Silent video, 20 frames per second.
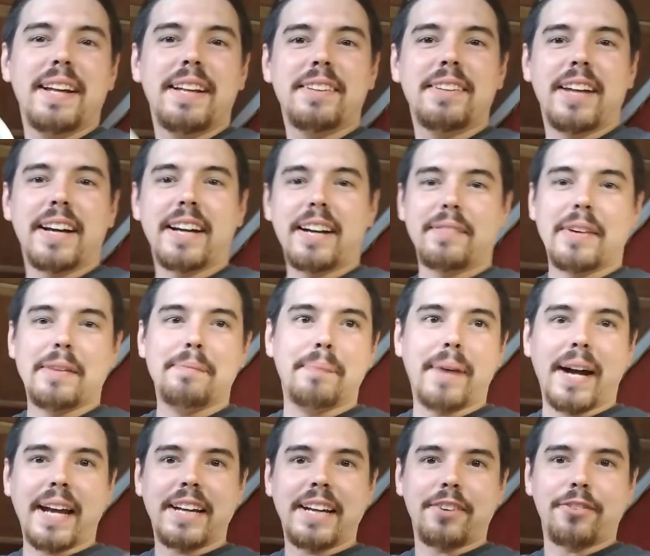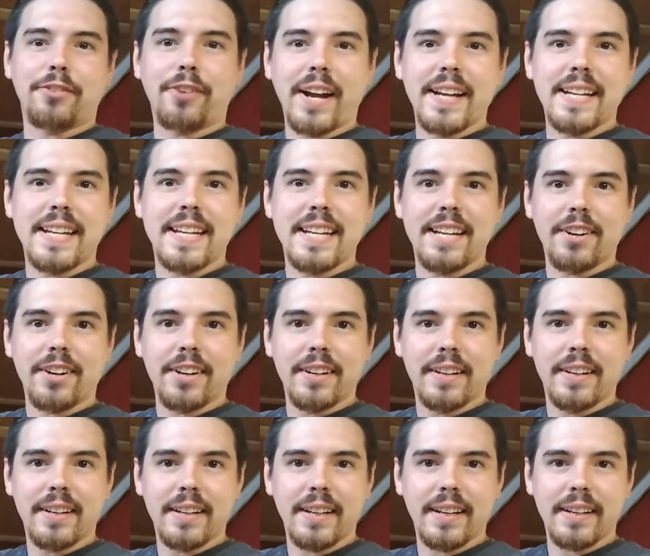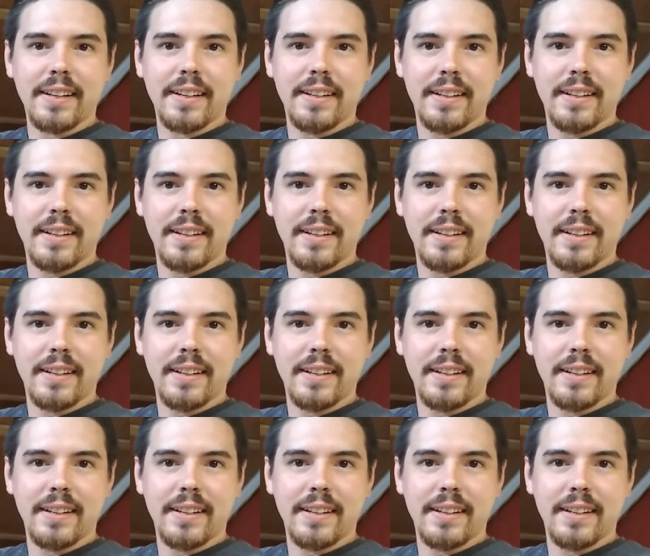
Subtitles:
I got my mic right here. Like,